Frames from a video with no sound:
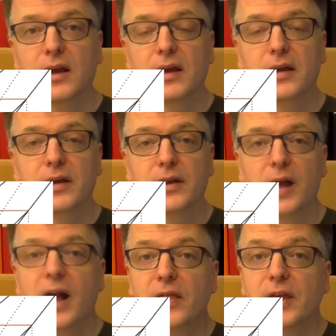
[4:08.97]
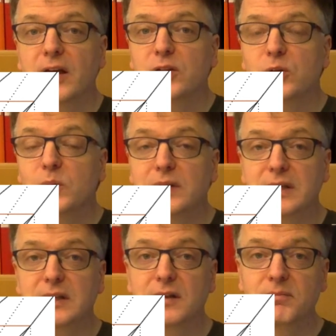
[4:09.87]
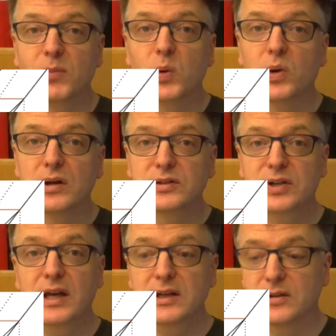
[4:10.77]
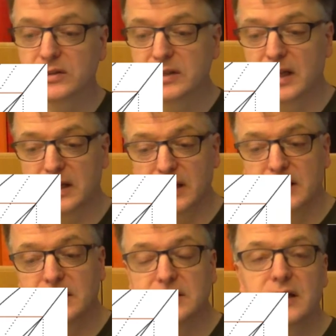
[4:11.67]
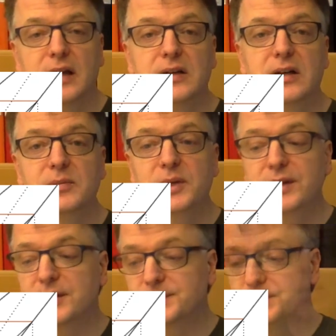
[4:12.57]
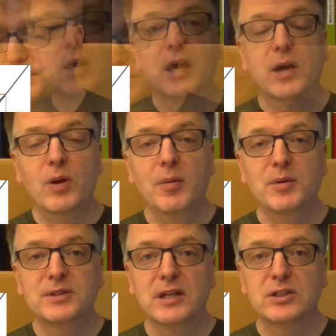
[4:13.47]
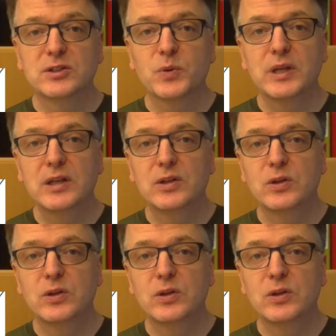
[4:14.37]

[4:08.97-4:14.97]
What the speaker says: And then you will need more triangles, like in this diagram here. Equilibrium stages, we need